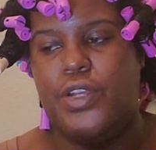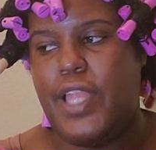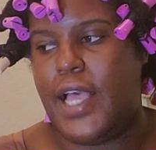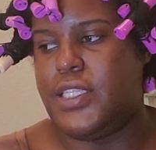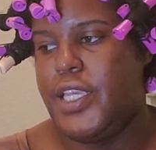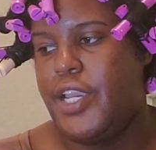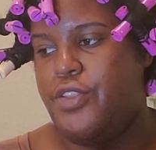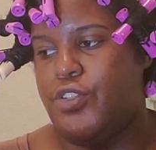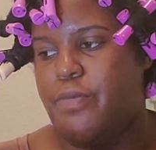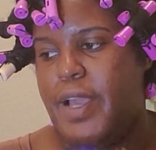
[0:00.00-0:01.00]
elastic here.
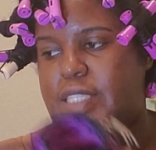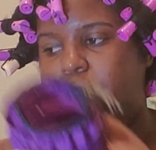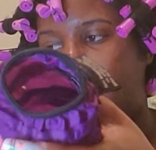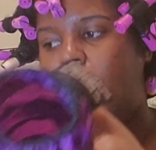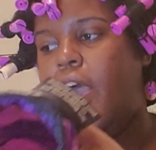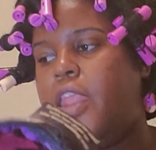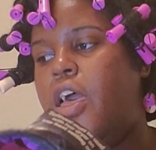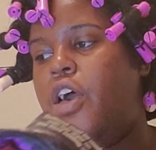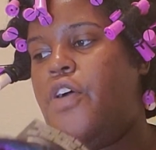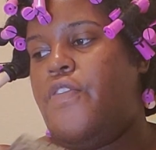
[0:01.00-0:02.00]
This reminds me a lot
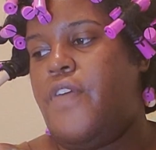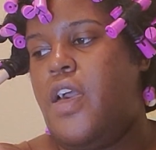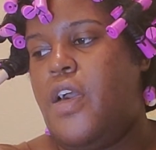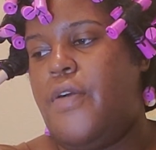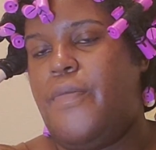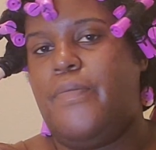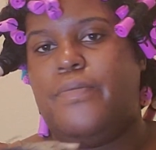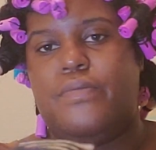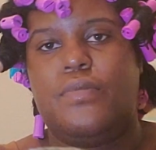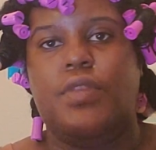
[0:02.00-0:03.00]
of
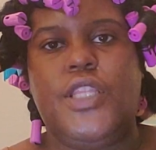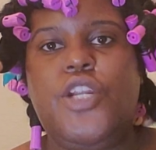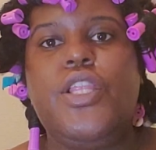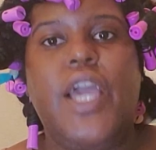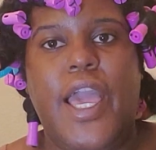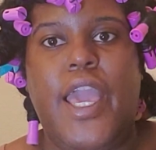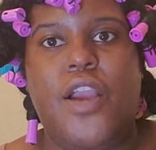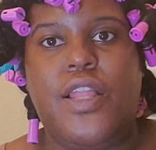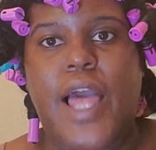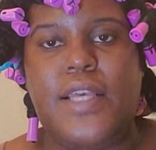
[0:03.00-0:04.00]
literally a hair
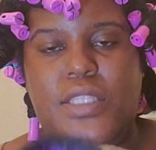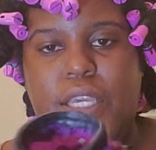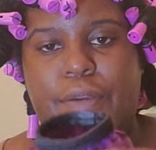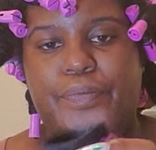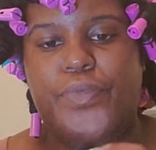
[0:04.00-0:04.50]
elastic.